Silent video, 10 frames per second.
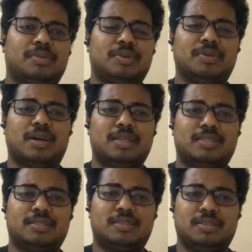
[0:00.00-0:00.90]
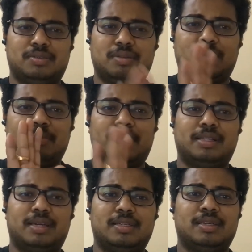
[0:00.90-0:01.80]
you guys. You remember
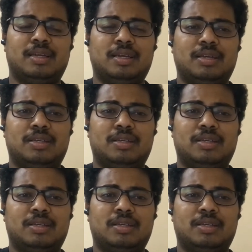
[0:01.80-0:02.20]
that.